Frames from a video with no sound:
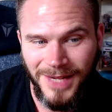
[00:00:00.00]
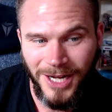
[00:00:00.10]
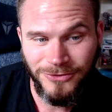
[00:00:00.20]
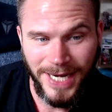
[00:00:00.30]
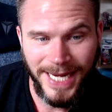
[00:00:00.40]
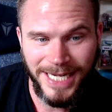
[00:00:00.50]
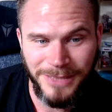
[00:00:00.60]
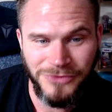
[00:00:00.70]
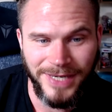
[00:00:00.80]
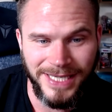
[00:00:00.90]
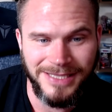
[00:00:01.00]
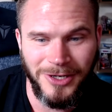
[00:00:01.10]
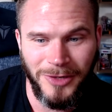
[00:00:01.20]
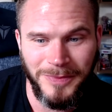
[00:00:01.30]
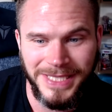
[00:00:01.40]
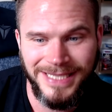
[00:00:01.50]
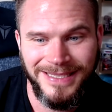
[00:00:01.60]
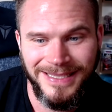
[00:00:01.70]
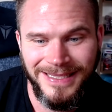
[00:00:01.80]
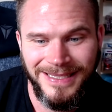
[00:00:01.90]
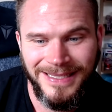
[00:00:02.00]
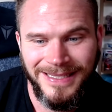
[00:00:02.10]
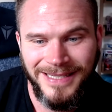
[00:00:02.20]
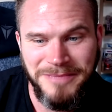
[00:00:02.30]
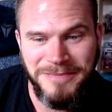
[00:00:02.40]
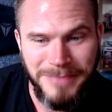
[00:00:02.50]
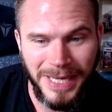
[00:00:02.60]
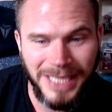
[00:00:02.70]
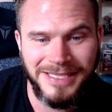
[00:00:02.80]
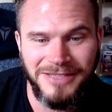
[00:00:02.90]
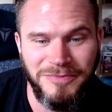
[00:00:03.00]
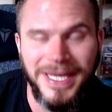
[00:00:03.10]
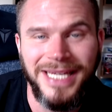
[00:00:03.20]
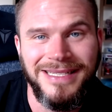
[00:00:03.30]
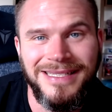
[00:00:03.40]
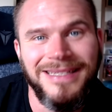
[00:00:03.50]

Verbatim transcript: I reckon it was written as a comedy. It must have been.